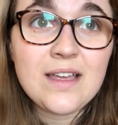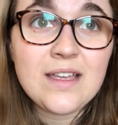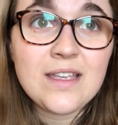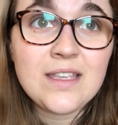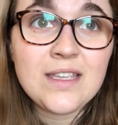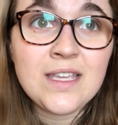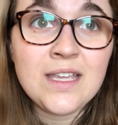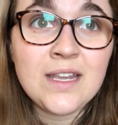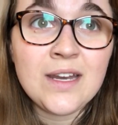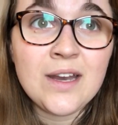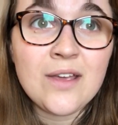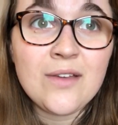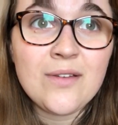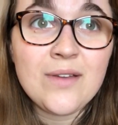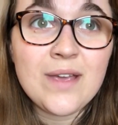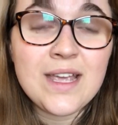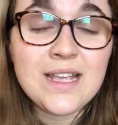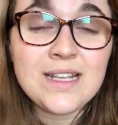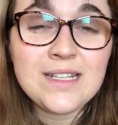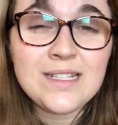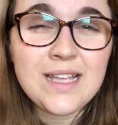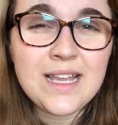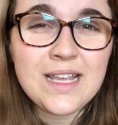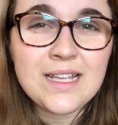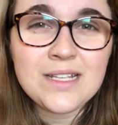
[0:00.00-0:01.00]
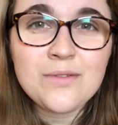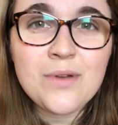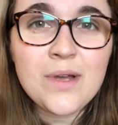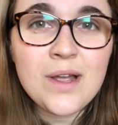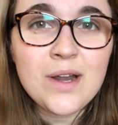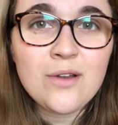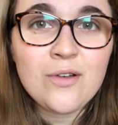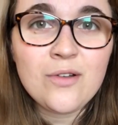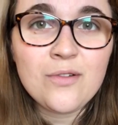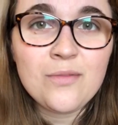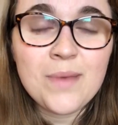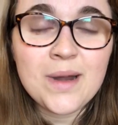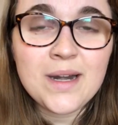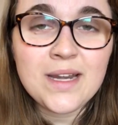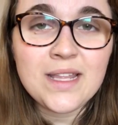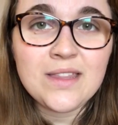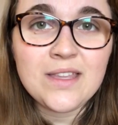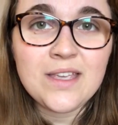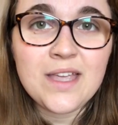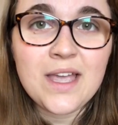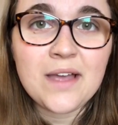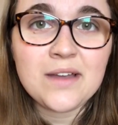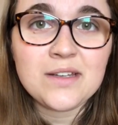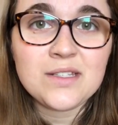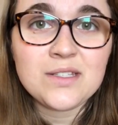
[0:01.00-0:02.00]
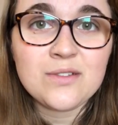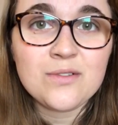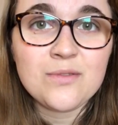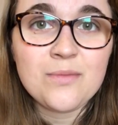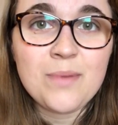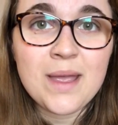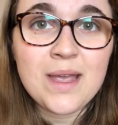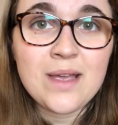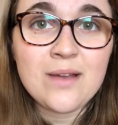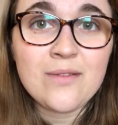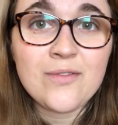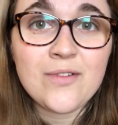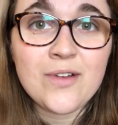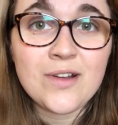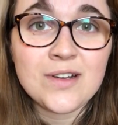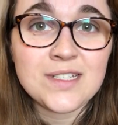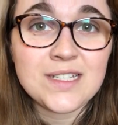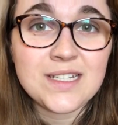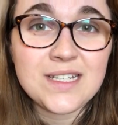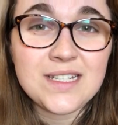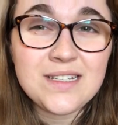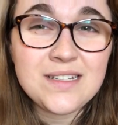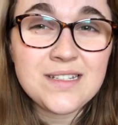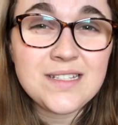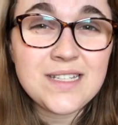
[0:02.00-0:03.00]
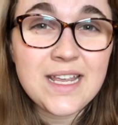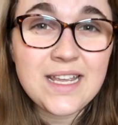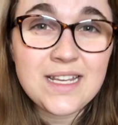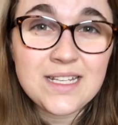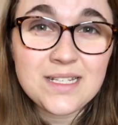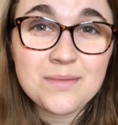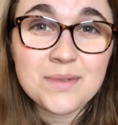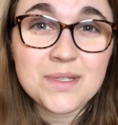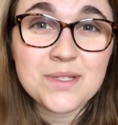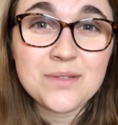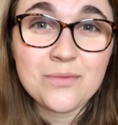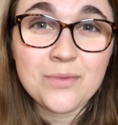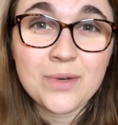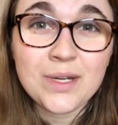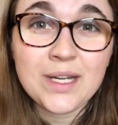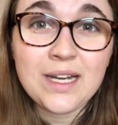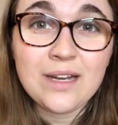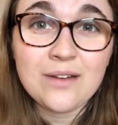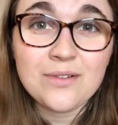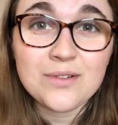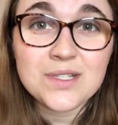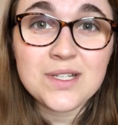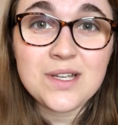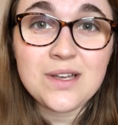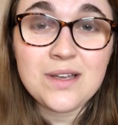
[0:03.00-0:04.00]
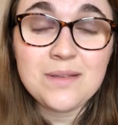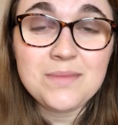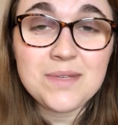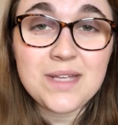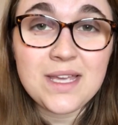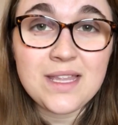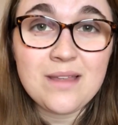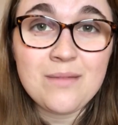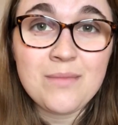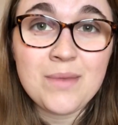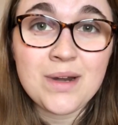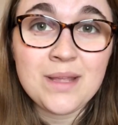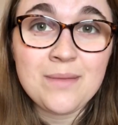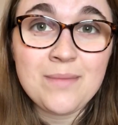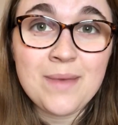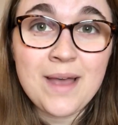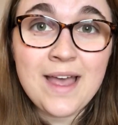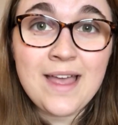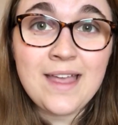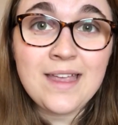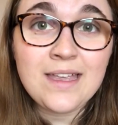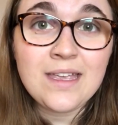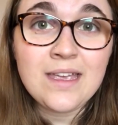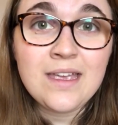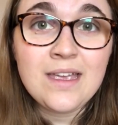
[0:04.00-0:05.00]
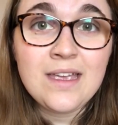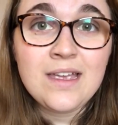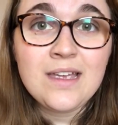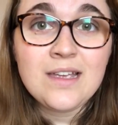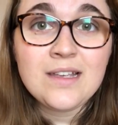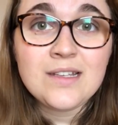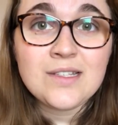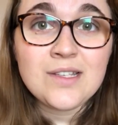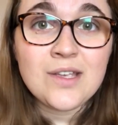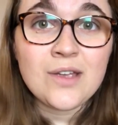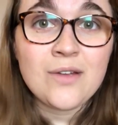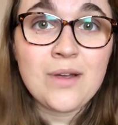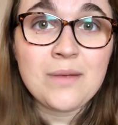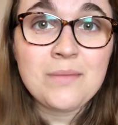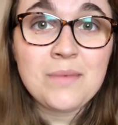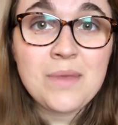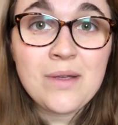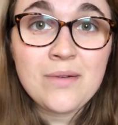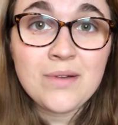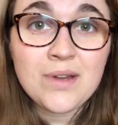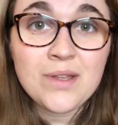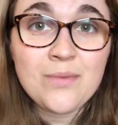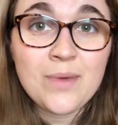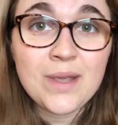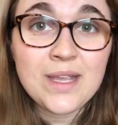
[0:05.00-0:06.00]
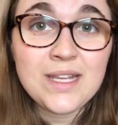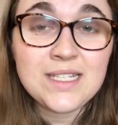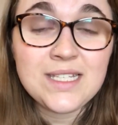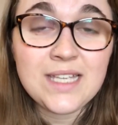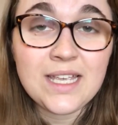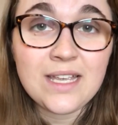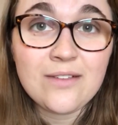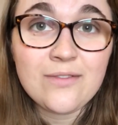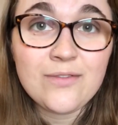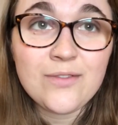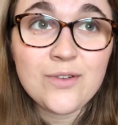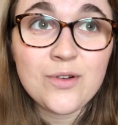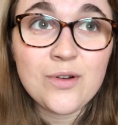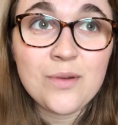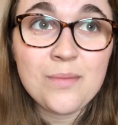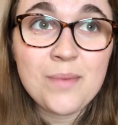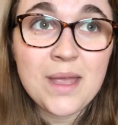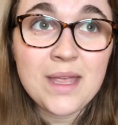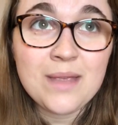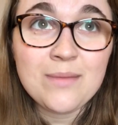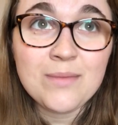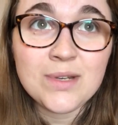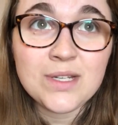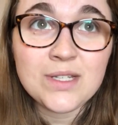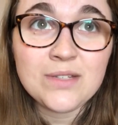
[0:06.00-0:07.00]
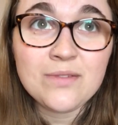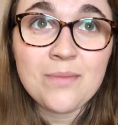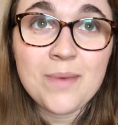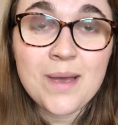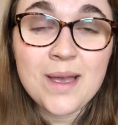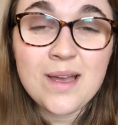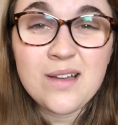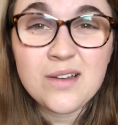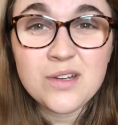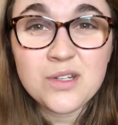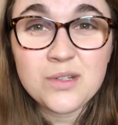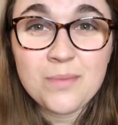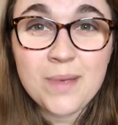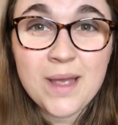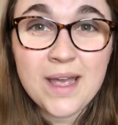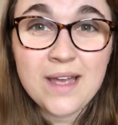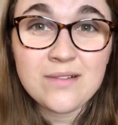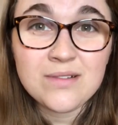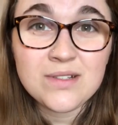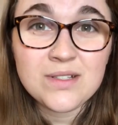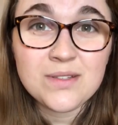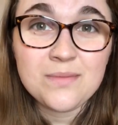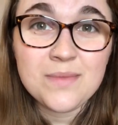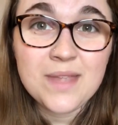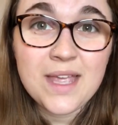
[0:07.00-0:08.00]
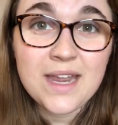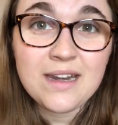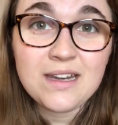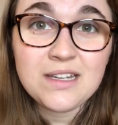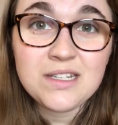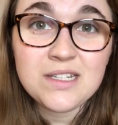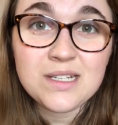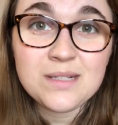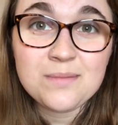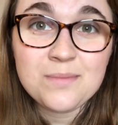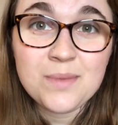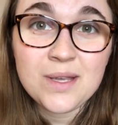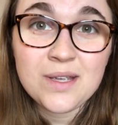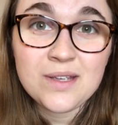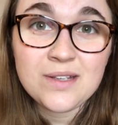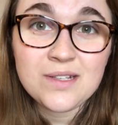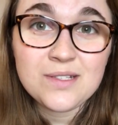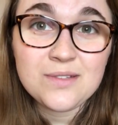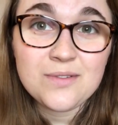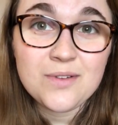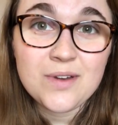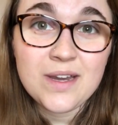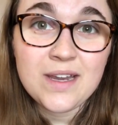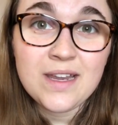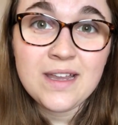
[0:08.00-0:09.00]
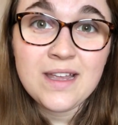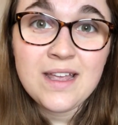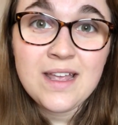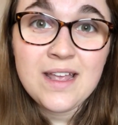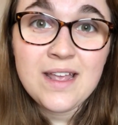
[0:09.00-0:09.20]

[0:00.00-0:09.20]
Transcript: you know, it's quite a lot of money that you have to sort of pay up front, and it does take sometimes a really long time to get that money back. So I'm currently waiting for a payment of about £100 from the NHS Bursary.